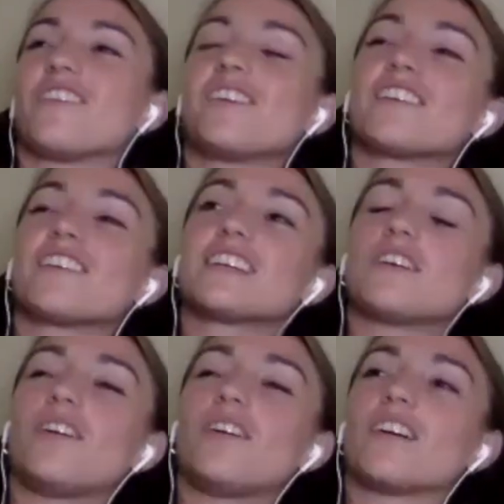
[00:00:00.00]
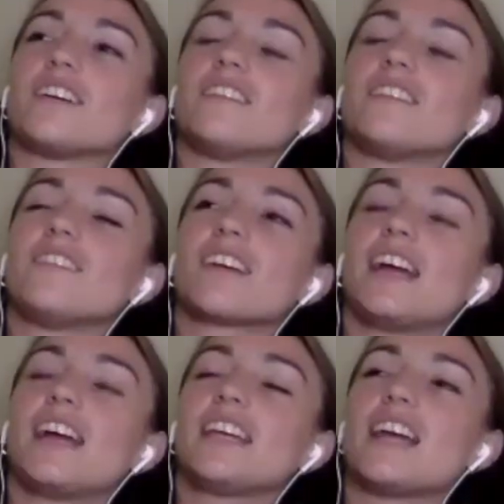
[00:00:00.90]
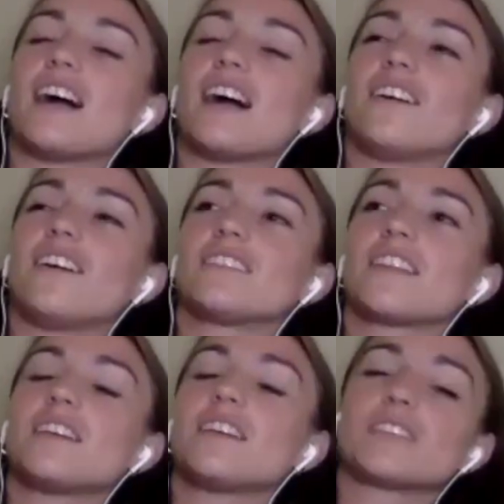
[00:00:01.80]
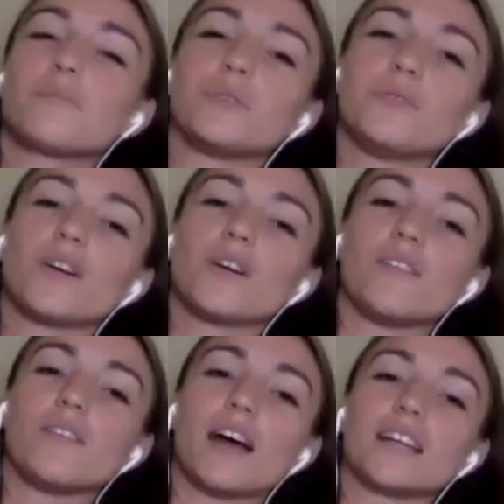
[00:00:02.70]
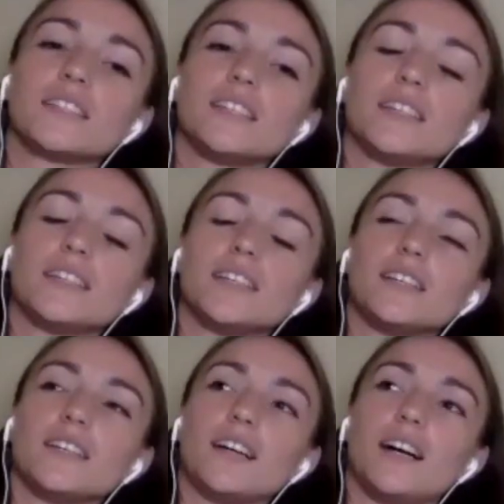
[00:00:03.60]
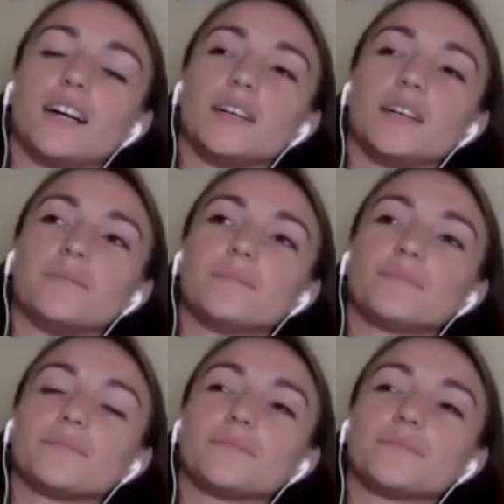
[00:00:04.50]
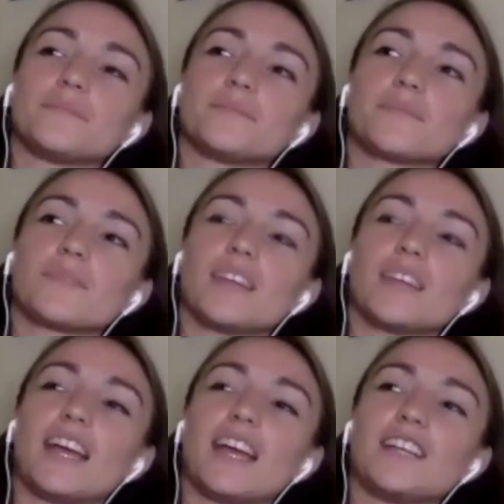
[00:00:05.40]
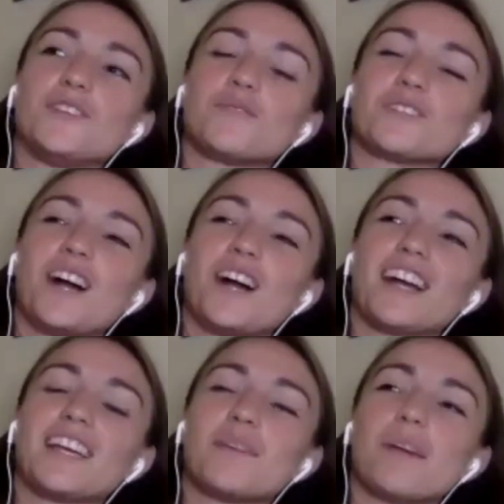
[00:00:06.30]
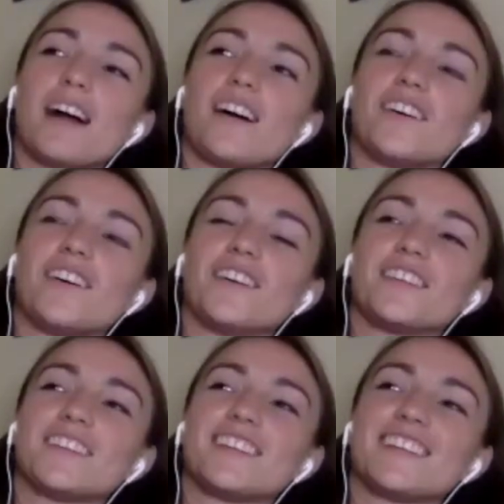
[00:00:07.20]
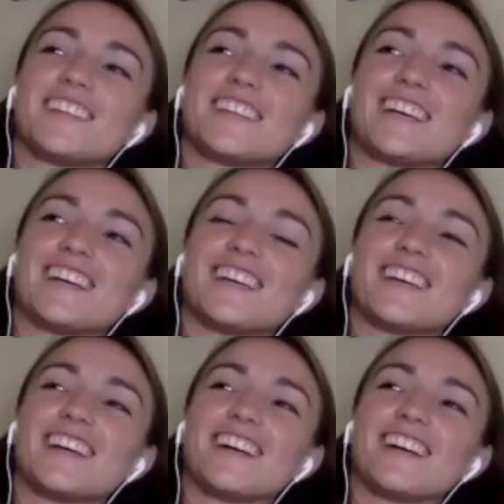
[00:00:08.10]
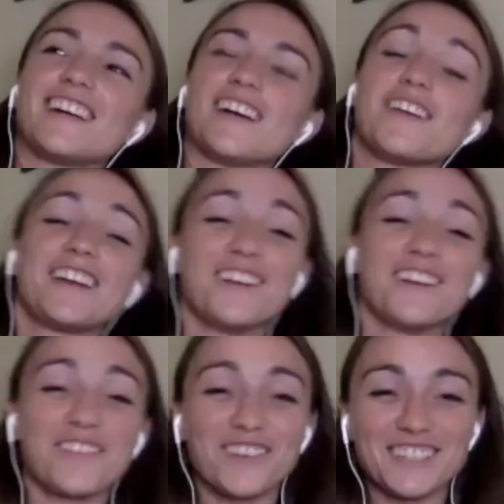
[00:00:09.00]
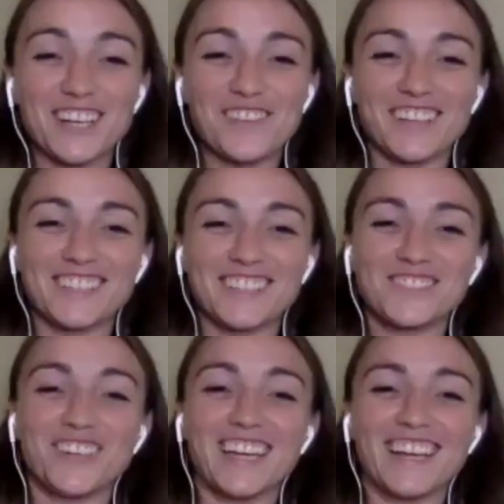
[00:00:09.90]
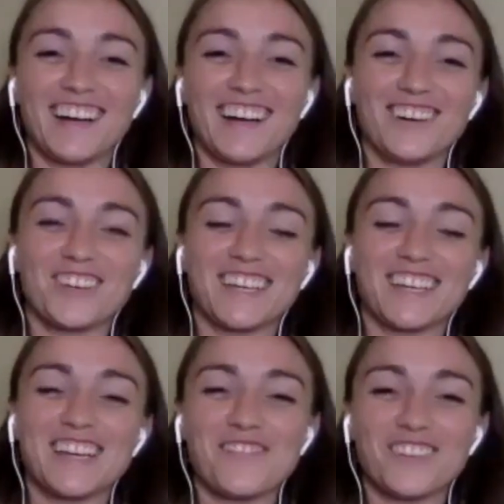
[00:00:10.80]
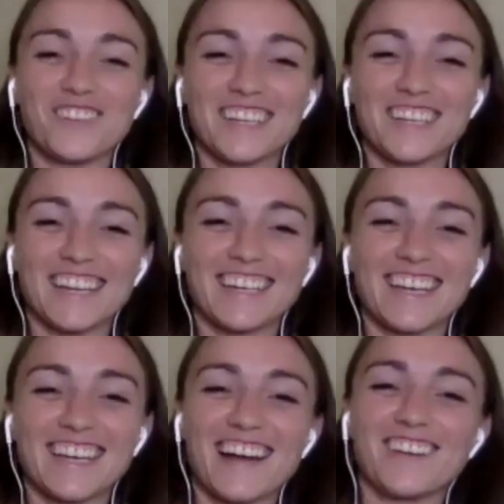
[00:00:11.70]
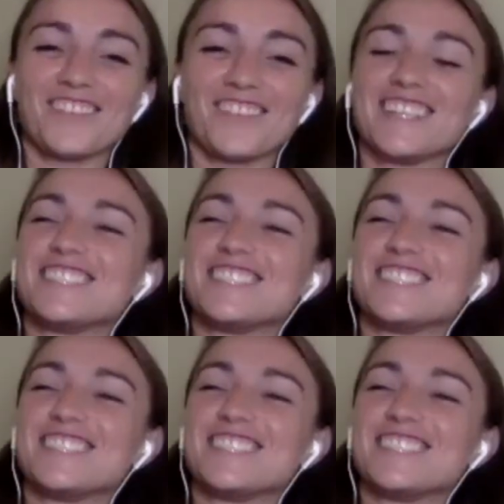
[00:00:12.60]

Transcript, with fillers: We were in the car and we were hanging out. I think it was that blue car you had. Um, and you were talking about. I don't know if you want to talk about this, but I'll bring it up and we can edit it out if you need to.